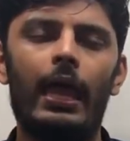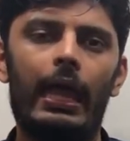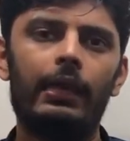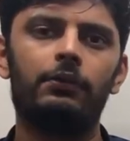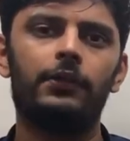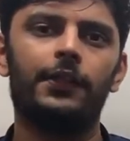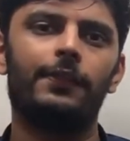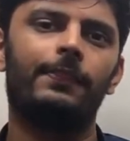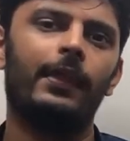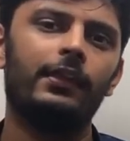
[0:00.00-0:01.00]
and
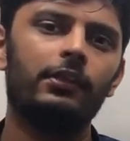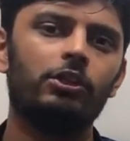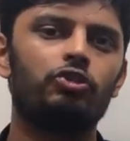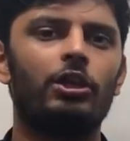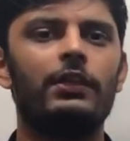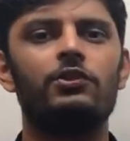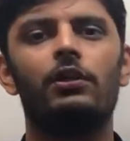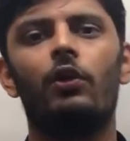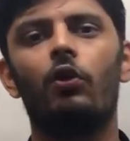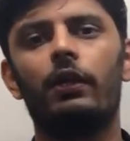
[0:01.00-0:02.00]
then
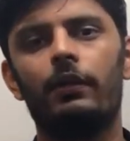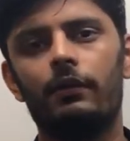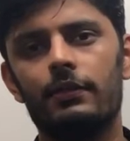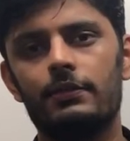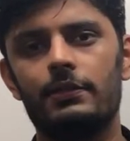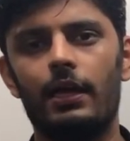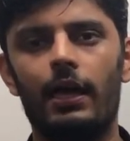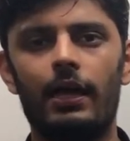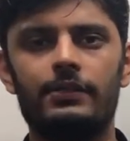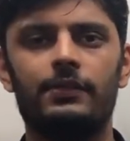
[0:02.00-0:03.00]
changing your gears
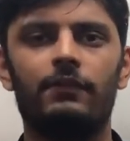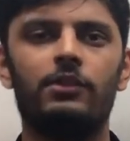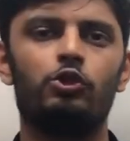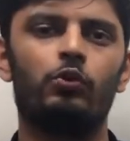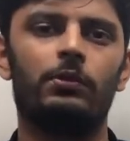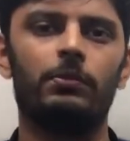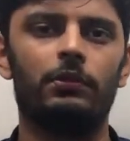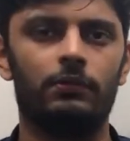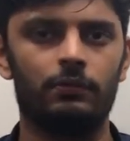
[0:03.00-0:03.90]
as and when suitable.